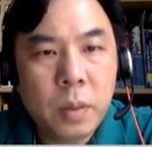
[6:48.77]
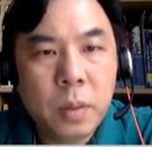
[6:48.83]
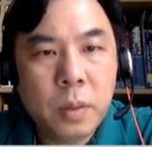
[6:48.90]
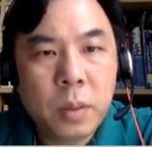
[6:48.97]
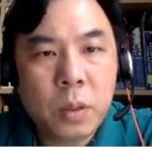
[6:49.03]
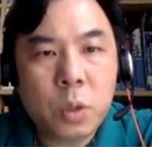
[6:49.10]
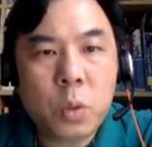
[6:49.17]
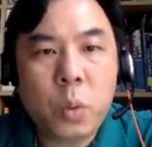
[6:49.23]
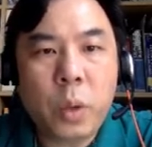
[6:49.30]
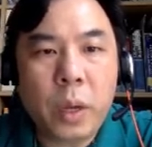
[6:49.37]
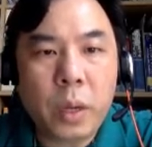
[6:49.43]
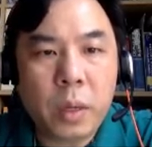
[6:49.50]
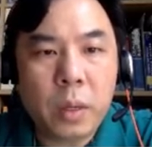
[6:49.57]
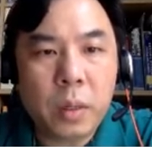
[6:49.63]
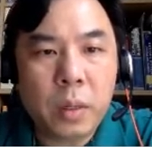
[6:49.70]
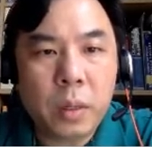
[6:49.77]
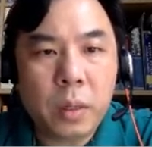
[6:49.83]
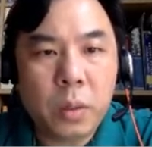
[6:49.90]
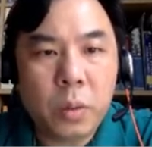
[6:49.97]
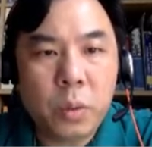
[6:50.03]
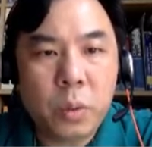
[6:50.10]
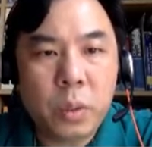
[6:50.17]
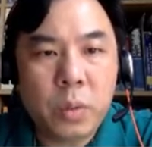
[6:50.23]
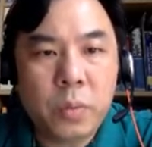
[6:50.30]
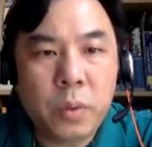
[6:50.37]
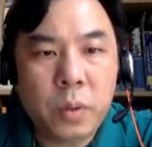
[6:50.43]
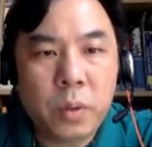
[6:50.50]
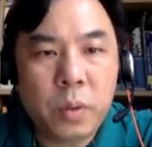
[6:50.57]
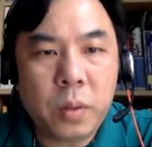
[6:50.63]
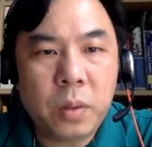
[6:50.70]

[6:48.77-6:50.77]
Square here, I always forgot.